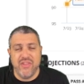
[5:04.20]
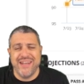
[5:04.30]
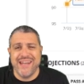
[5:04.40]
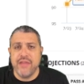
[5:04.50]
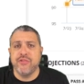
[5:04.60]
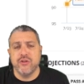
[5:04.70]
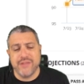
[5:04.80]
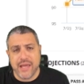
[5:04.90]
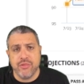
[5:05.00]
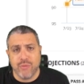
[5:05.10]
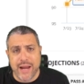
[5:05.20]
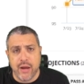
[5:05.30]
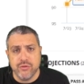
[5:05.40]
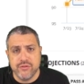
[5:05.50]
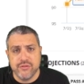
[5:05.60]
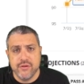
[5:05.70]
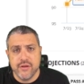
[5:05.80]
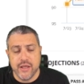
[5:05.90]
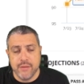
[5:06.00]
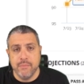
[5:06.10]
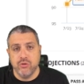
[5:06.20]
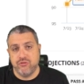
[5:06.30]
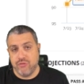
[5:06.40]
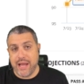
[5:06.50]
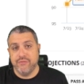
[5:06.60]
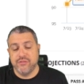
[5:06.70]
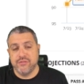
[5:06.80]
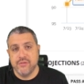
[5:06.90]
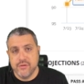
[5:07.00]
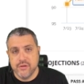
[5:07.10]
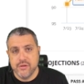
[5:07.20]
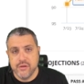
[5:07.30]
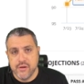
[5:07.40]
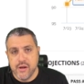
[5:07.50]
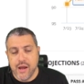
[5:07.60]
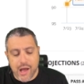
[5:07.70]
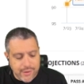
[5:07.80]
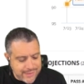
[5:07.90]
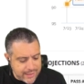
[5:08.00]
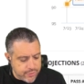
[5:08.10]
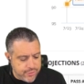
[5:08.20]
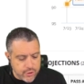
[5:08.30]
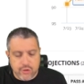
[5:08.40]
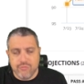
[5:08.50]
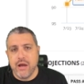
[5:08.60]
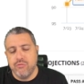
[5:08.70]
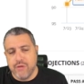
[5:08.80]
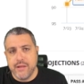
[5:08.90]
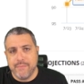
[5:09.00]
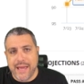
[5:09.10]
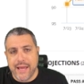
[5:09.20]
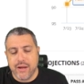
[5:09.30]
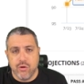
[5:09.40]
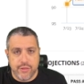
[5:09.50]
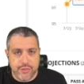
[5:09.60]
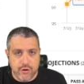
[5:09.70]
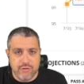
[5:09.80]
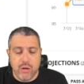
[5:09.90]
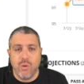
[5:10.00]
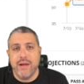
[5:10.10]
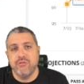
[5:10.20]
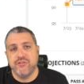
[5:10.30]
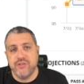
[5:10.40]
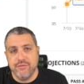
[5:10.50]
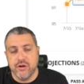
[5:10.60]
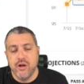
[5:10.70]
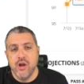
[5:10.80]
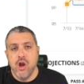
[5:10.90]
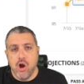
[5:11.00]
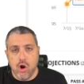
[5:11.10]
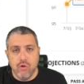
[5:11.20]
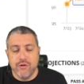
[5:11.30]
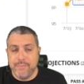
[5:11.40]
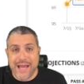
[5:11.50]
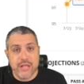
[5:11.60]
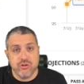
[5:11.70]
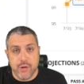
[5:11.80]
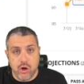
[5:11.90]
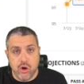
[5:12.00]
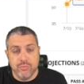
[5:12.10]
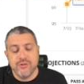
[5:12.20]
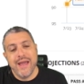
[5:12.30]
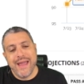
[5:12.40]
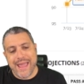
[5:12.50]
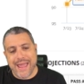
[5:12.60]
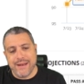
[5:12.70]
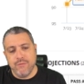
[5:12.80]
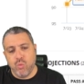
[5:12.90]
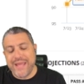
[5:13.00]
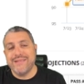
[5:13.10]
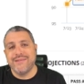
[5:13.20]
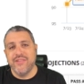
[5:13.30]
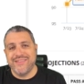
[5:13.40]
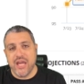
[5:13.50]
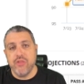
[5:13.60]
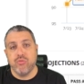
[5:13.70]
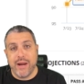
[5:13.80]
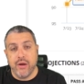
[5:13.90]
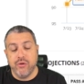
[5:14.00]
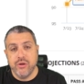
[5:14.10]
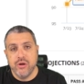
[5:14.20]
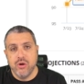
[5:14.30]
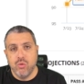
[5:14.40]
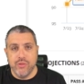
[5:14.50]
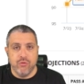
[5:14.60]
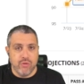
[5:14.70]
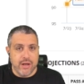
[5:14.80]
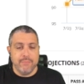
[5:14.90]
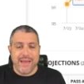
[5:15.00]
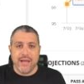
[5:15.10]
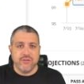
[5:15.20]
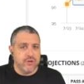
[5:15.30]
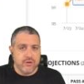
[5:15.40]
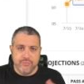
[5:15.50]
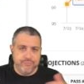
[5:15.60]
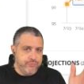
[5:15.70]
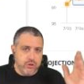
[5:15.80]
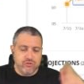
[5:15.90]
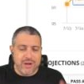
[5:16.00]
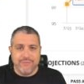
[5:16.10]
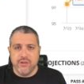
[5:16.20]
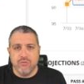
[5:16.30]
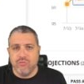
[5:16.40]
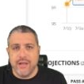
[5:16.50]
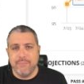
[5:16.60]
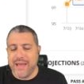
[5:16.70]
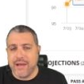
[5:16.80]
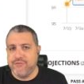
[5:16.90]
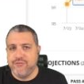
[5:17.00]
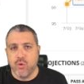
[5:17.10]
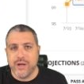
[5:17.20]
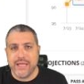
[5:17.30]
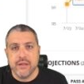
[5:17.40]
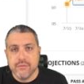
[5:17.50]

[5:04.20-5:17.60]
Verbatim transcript: the ninth or 10th rounds in most drafts. I'll take a third round running back or a third round wide receiver over Patrick Mahomes and wait till the 10th round when the running backs are, you're drafting the running back 40,